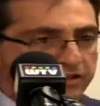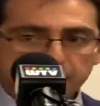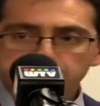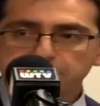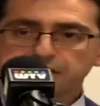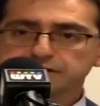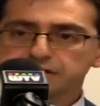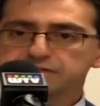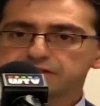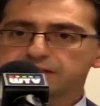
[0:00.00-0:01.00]
the pronunciation of his
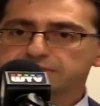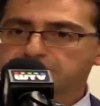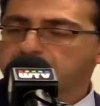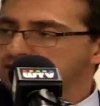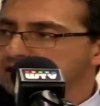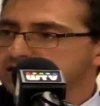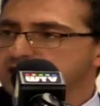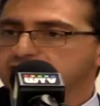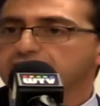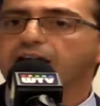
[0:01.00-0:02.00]
name is actually
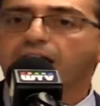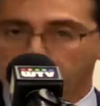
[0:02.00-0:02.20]
Langer.